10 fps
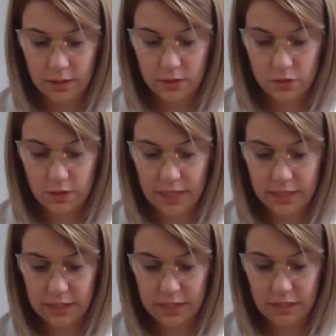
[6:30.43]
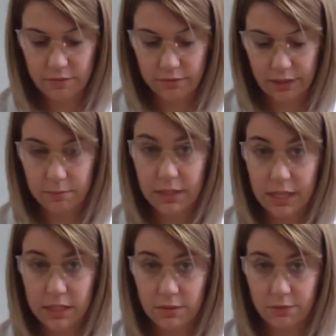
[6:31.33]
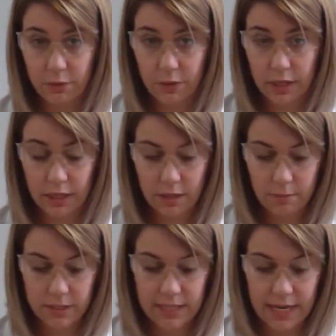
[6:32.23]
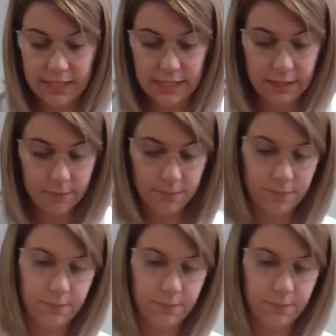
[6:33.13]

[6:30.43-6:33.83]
So that is the flame test for potassium.